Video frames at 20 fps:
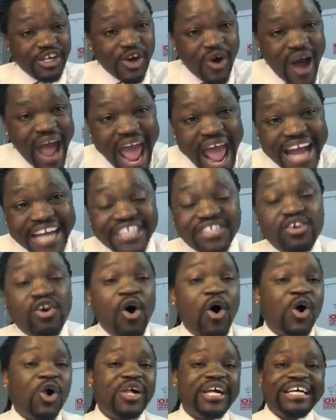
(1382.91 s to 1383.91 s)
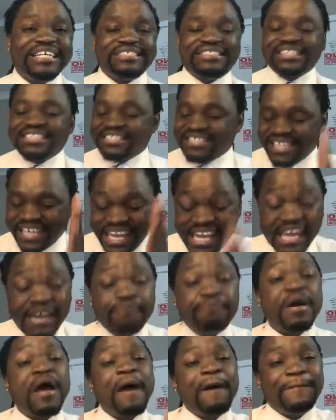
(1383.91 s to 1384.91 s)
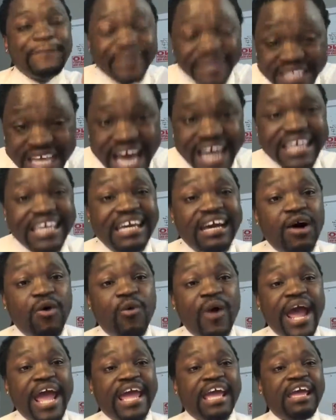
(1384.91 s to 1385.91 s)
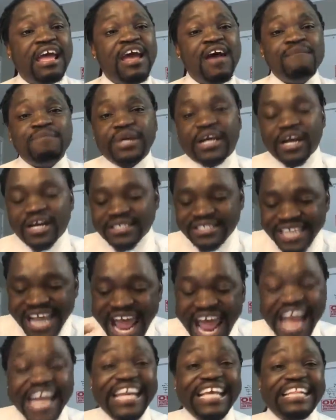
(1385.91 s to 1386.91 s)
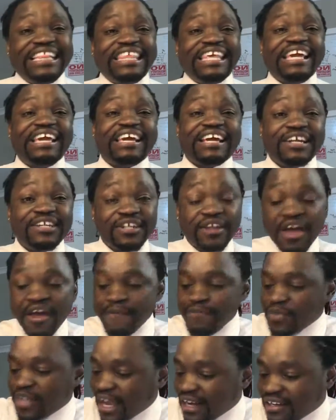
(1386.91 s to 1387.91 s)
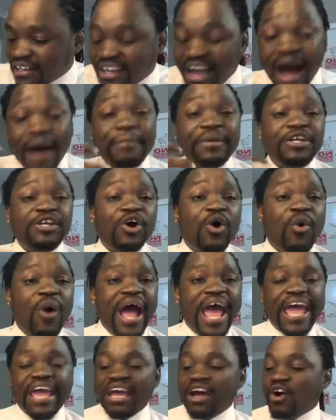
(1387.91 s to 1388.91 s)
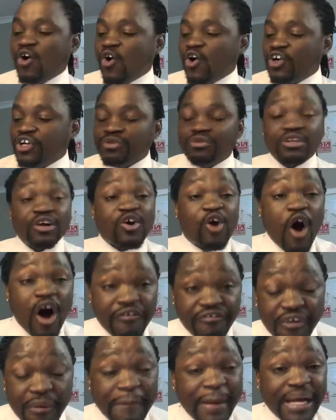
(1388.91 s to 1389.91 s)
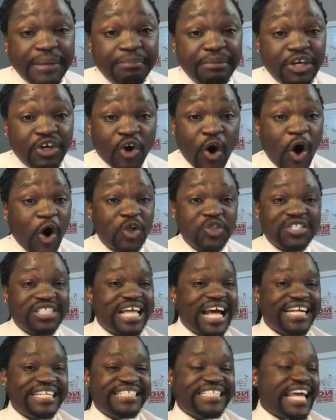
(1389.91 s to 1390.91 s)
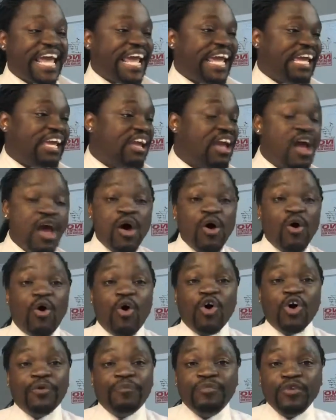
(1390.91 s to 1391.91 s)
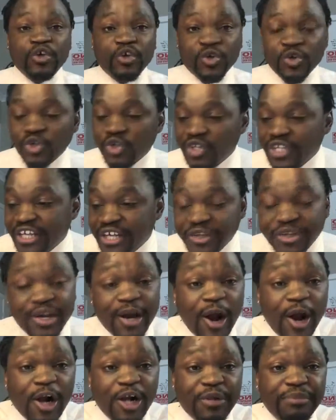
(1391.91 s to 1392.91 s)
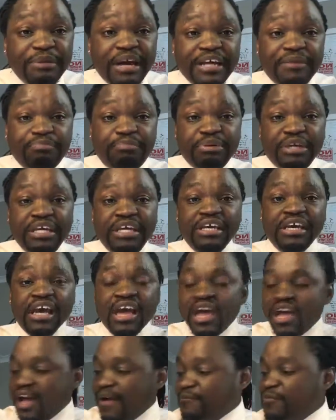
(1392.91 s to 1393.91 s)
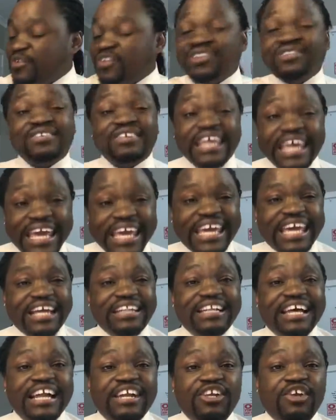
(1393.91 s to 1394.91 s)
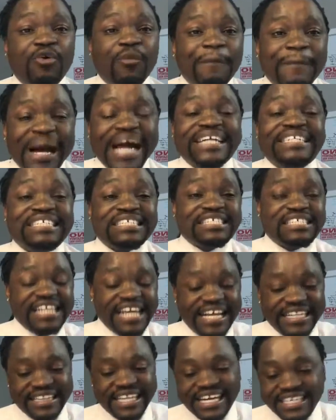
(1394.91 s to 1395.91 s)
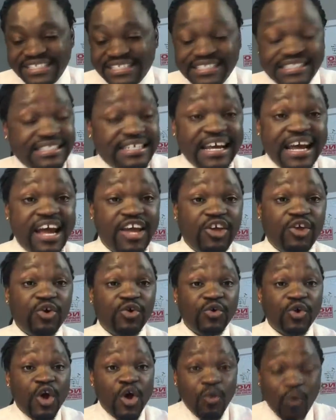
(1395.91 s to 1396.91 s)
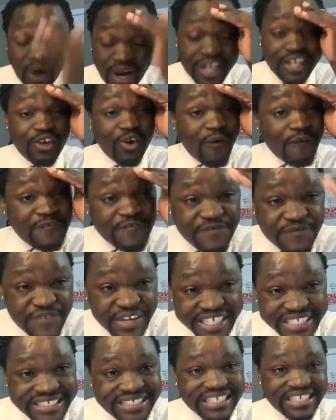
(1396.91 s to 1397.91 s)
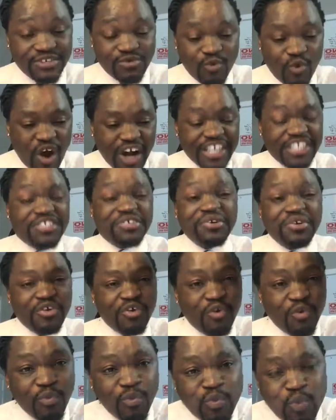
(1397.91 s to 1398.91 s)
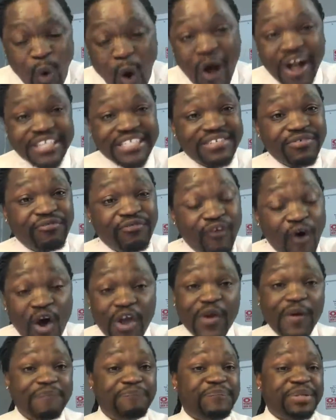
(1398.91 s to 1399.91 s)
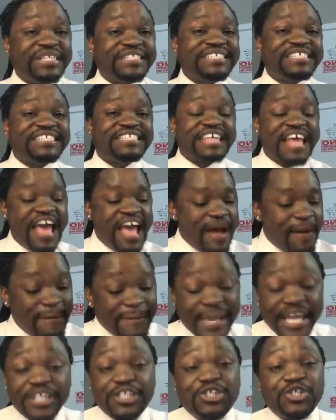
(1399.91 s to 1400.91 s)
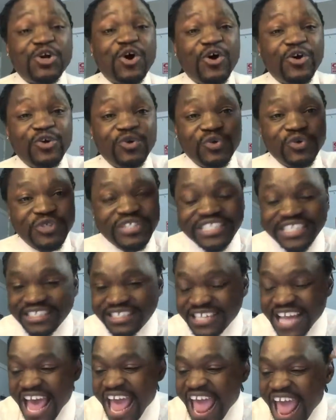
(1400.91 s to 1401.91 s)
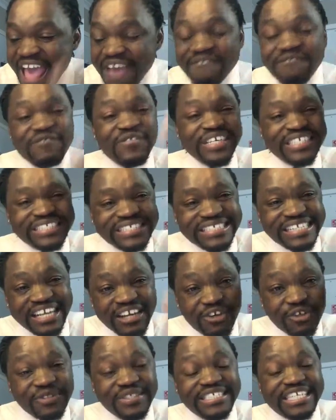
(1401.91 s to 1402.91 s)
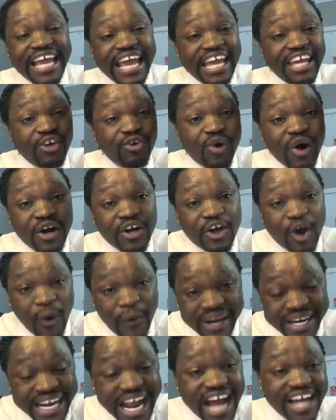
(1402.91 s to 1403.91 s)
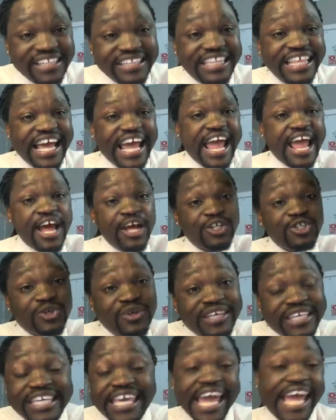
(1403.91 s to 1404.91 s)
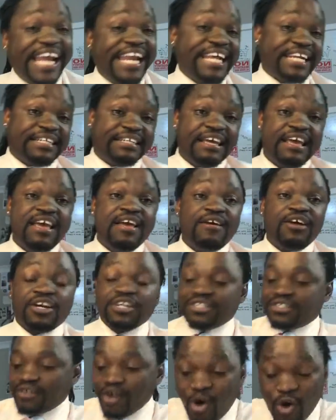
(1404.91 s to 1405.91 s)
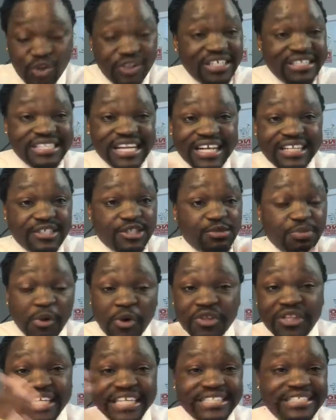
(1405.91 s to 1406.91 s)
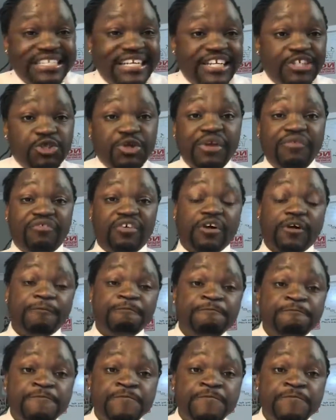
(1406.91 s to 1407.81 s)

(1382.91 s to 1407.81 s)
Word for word: your end goal is and keep plugging away because anything can can come in your way or the coffee might be cold that day or um, you know your little girl might be sick, and then you might just let that deter you. What are your vision? What do you want for your business? And make sure you just every single day you are going out there to get it. Because all these other small things, they're trivial.